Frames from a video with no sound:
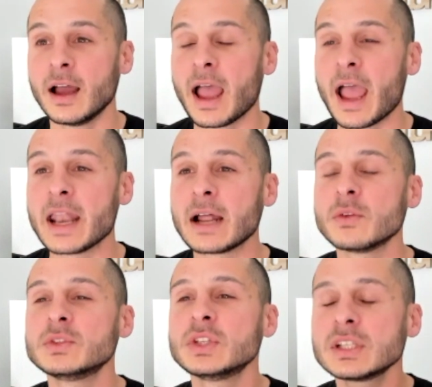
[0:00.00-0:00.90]
And I
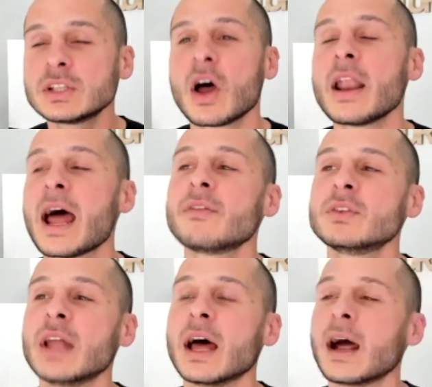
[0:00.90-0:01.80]
just thought
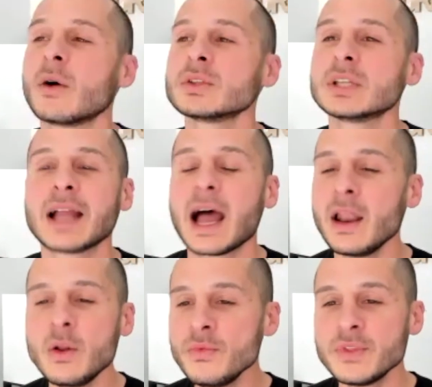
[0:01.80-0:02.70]
after that, I was like,
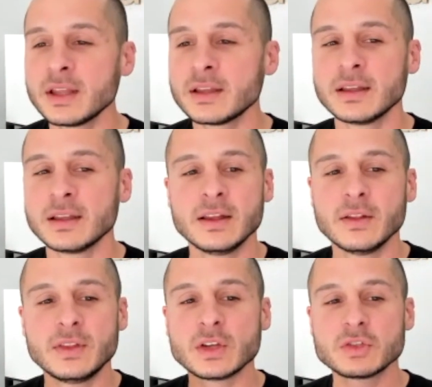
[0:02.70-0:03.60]
I don't think
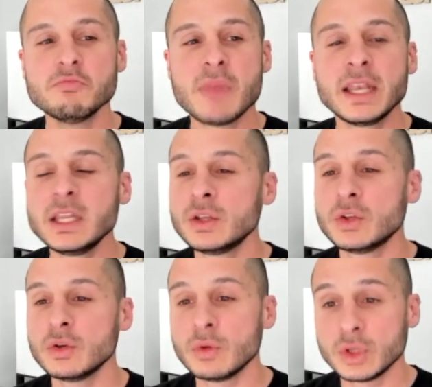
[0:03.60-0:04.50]
there's many
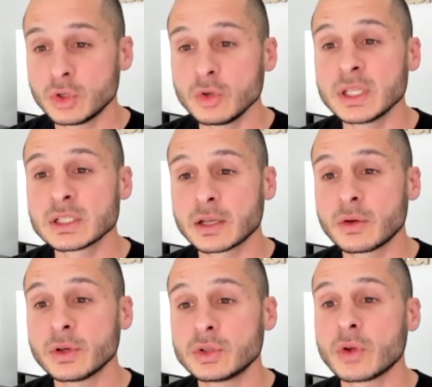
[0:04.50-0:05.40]
humans, let
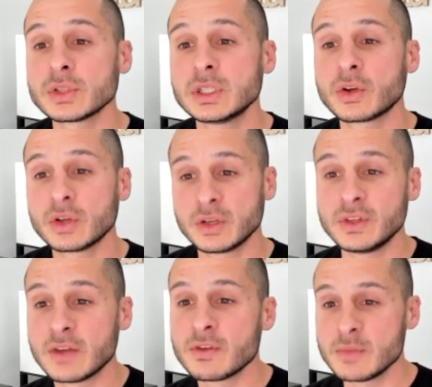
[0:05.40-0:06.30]
alone adults, that could have
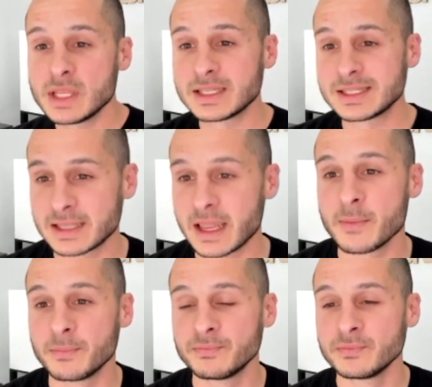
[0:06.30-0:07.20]
given me this
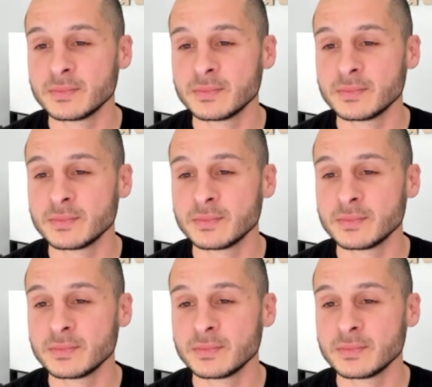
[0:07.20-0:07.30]
same